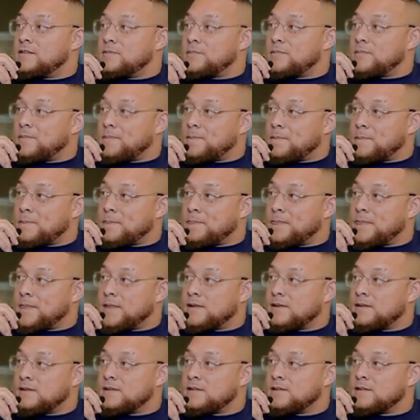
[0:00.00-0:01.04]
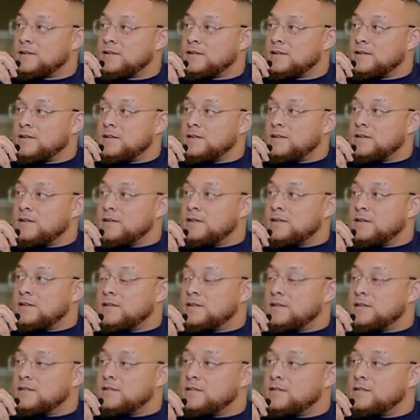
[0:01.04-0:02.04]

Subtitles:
No words are spoken by the person on screen.